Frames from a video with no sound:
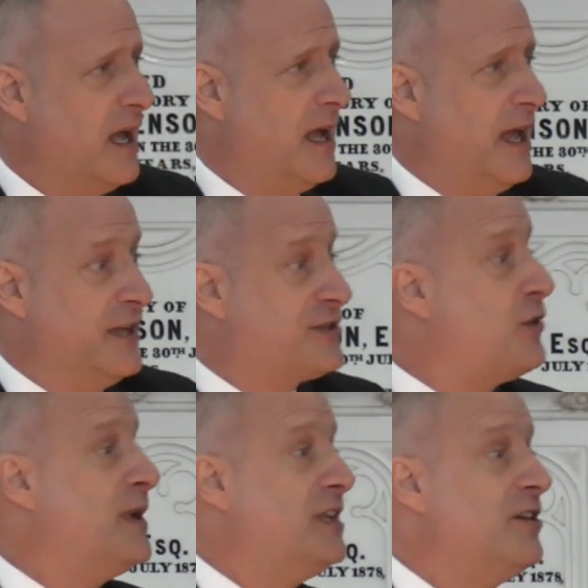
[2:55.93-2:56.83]
And so
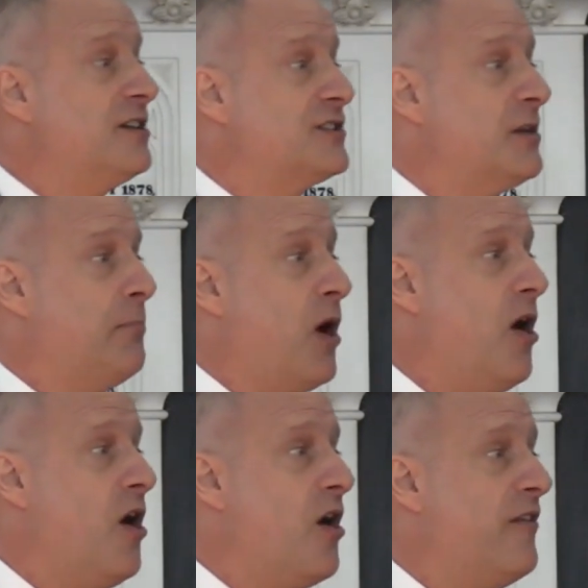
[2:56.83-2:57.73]
we look to
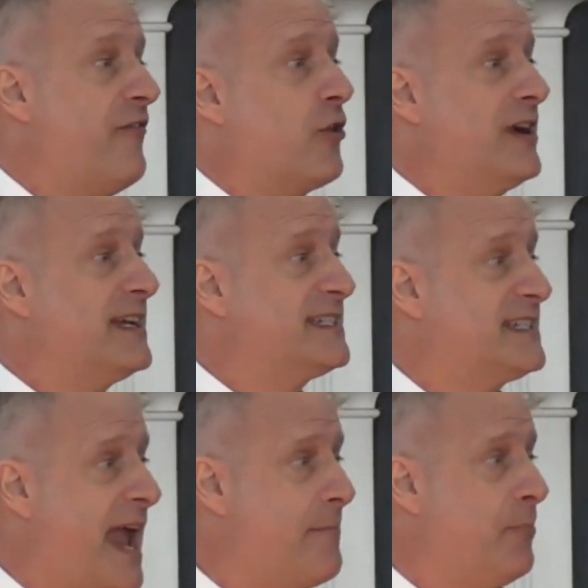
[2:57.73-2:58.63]
Paul for an
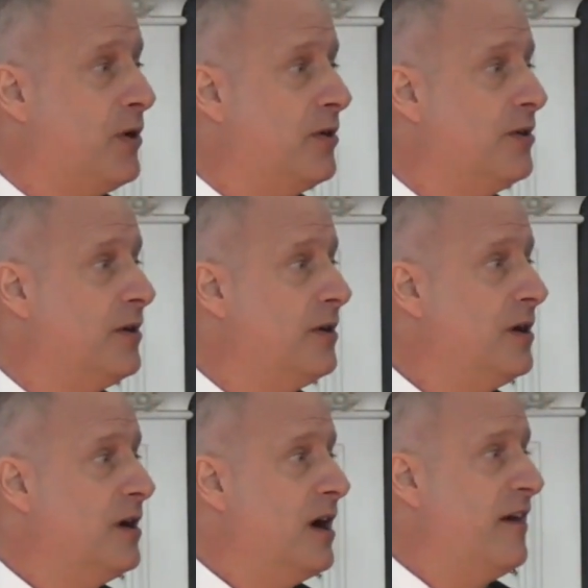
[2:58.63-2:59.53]
example
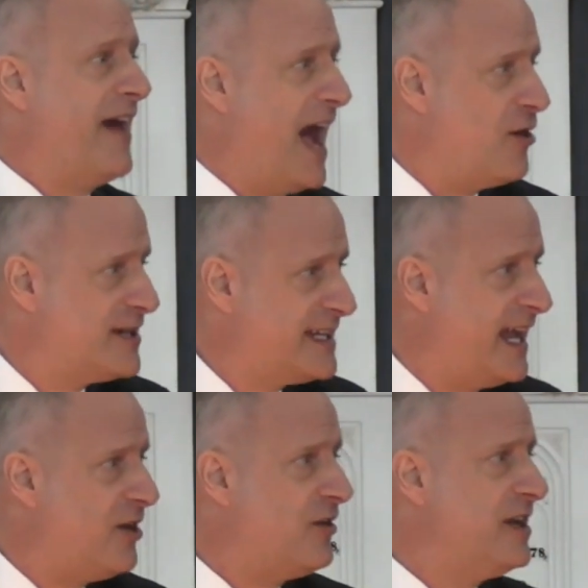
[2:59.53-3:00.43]
of how to
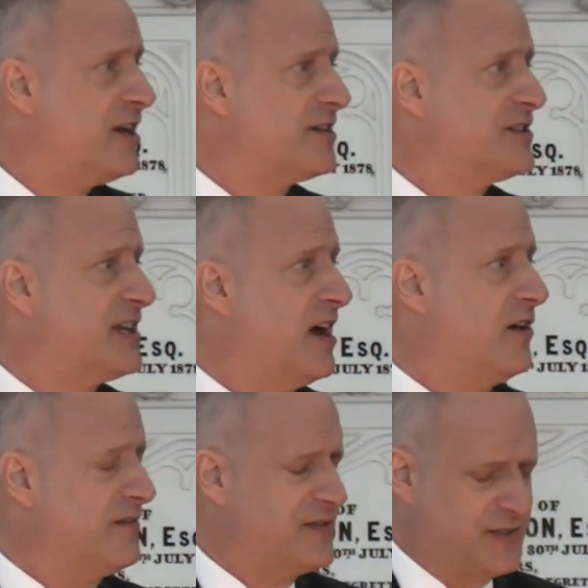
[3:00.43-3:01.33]
carry ourselves.